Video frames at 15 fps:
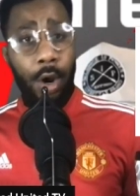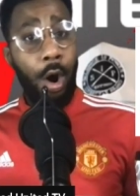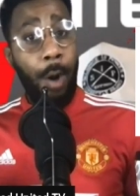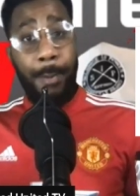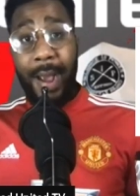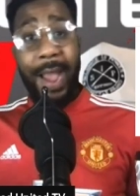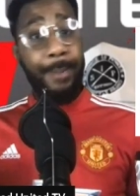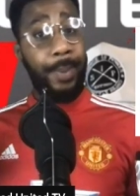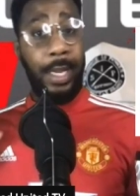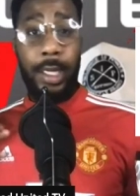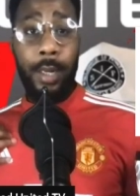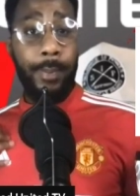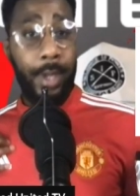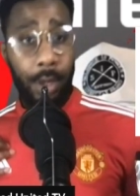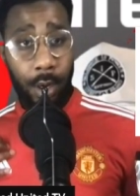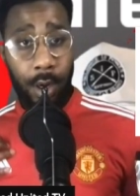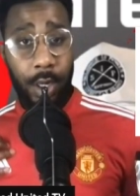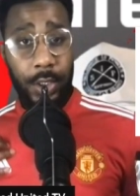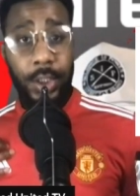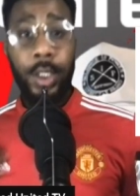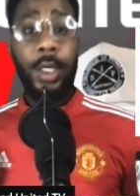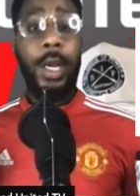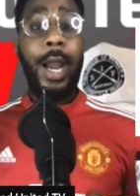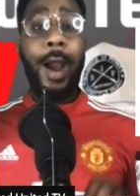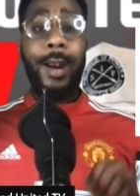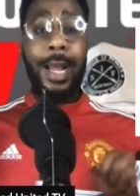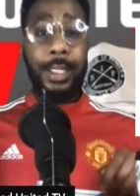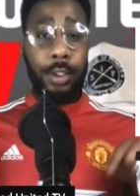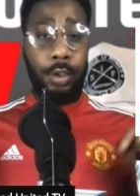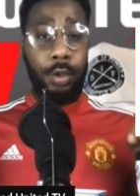Or am I being a bit harsh? I'd like to